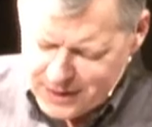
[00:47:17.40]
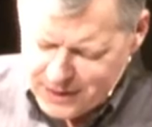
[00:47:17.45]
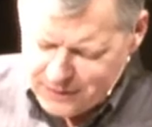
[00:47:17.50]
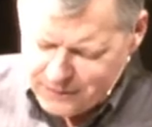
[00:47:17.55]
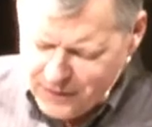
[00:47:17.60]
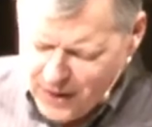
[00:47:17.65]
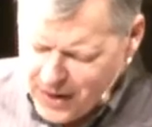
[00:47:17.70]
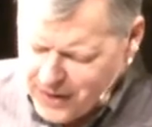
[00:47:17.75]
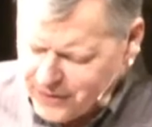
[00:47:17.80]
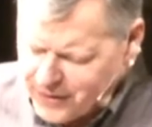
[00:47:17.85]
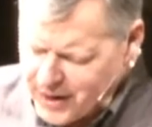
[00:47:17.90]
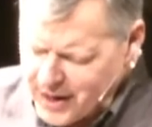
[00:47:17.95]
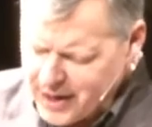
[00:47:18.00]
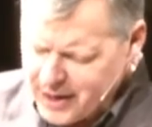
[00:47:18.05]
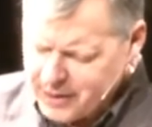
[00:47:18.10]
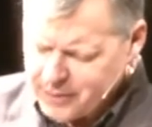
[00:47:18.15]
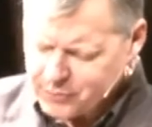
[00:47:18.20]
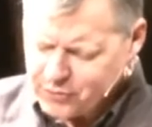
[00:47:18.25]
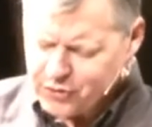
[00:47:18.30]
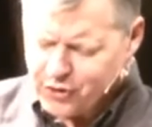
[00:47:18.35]
Father, I
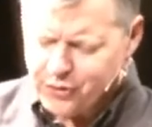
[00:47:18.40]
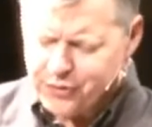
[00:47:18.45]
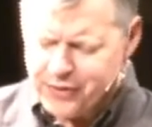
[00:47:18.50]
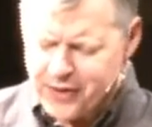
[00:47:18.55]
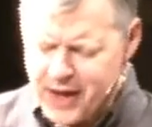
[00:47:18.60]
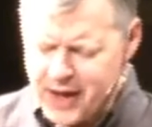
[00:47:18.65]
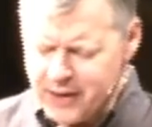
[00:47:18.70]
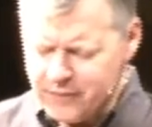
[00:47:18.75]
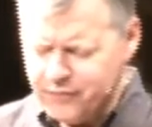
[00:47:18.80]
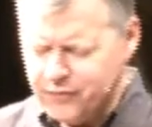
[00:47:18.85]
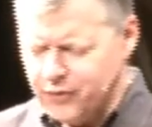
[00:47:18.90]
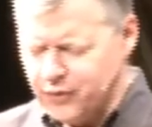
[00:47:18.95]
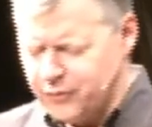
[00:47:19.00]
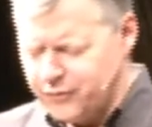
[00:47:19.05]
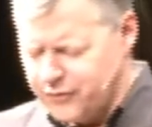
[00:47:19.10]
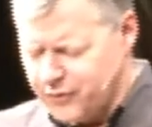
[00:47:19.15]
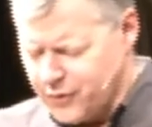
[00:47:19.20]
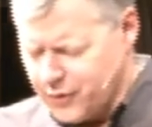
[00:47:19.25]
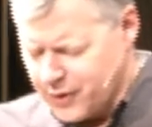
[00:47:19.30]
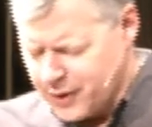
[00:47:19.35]
am so thankful
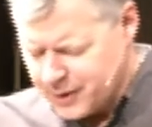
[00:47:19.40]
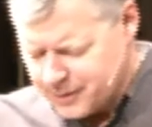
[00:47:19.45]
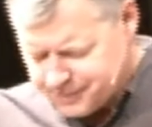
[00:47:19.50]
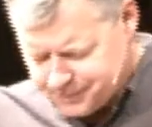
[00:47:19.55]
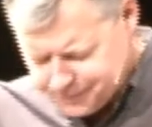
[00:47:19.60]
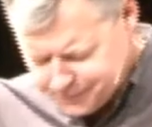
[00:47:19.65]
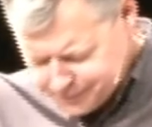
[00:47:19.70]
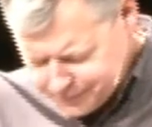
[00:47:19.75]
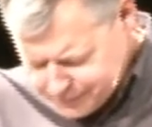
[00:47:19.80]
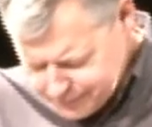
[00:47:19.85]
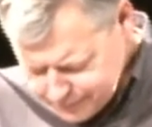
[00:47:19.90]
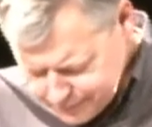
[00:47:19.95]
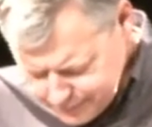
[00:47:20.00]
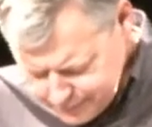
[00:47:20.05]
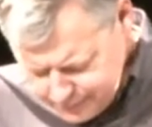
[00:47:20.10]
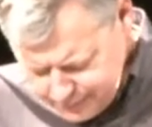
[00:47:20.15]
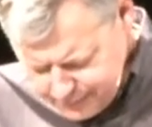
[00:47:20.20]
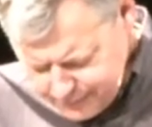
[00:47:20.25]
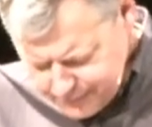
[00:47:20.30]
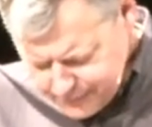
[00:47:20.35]
for
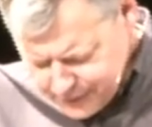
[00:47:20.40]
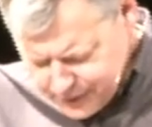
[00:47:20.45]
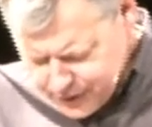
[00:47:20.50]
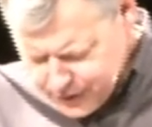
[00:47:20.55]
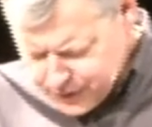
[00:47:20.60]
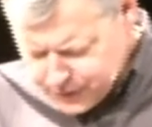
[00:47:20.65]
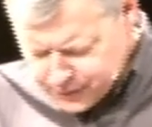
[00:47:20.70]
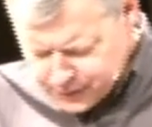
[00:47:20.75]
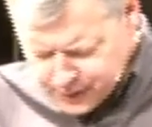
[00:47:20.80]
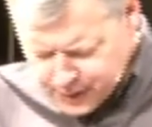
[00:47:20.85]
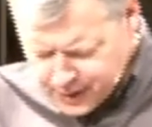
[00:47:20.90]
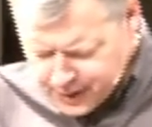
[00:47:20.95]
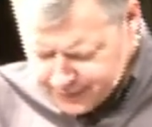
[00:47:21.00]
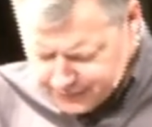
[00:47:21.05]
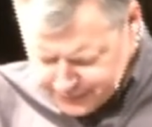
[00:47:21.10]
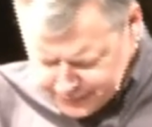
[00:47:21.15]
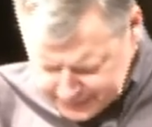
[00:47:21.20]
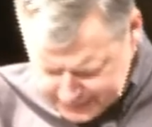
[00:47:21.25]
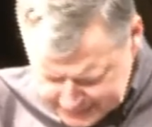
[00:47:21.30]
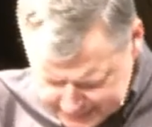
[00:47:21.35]
your love.